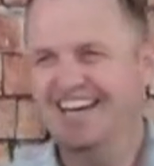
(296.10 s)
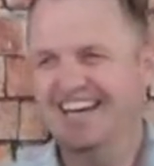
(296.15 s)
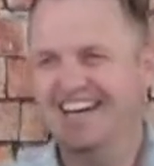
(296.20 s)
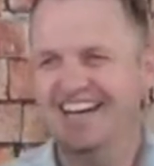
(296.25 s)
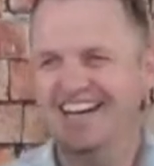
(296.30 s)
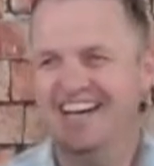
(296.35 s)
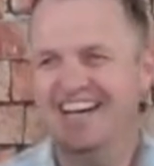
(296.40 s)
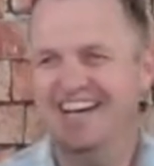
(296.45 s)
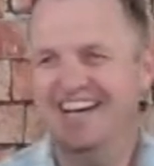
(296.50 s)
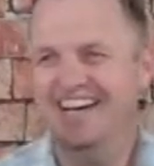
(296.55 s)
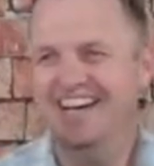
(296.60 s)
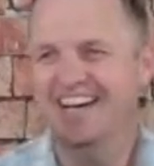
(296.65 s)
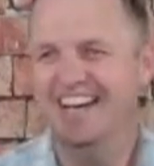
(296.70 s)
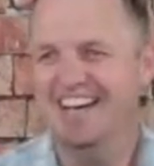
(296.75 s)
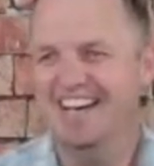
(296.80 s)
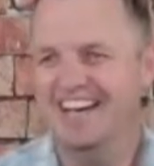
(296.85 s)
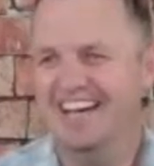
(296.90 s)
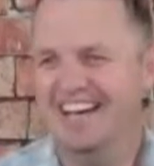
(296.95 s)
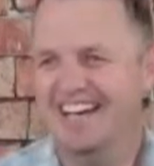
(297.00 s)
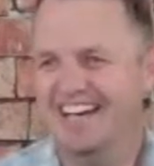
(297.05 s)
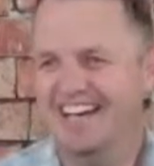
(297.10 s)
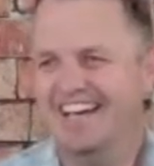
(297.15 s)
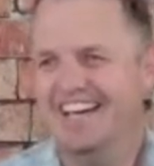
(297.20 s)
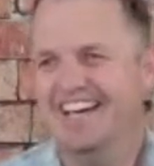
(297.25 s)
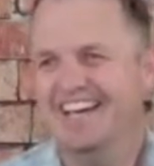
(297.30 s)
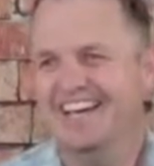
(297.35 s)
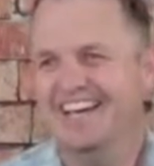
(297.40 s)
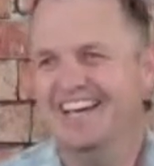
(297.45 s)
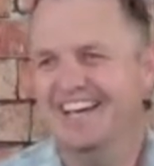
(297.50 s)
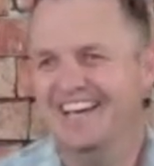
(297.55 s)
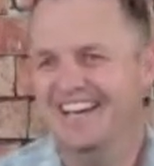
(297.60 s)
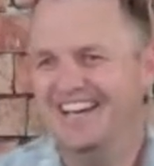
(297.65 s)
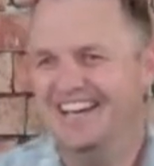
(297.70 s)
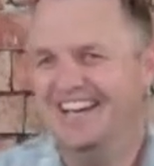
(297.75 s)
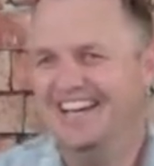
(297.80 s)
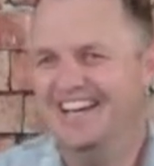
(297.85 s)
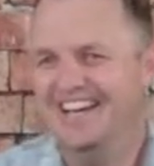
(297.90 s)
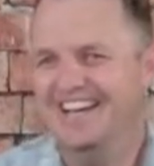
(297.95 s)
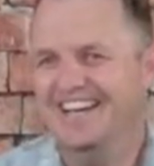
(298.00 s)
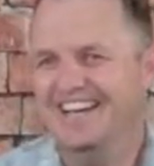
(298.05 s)

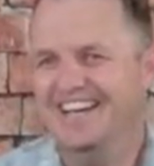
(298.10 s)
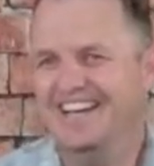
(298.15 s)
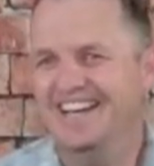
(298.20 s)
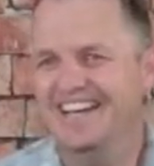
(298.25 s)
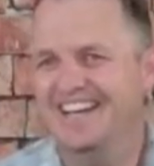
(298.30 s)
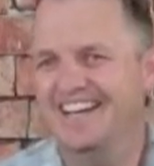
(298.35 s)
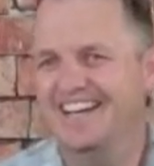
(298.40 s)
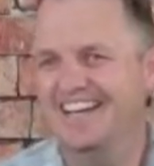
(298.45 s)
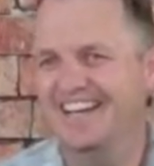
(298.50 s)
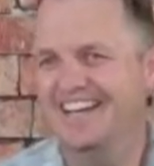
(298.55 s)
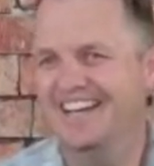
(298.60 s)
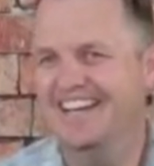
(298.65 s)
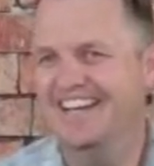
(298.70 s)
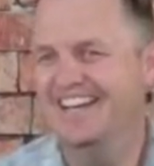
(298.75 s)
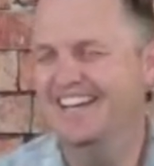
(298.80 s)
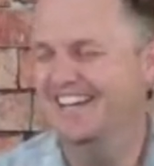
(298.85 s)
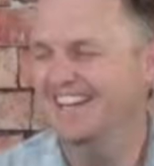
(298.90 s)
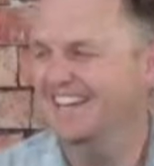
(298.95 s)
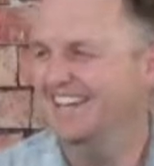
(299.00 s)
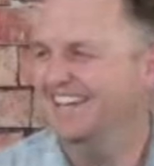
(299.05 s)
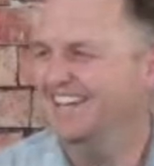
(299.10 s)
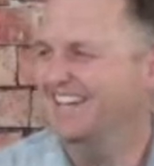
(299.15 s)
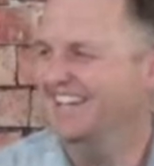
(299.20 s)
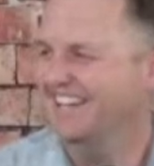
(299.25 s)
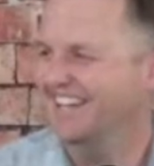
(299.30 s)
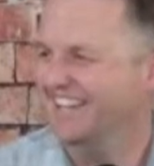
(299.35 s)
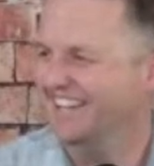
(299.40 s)
(silent)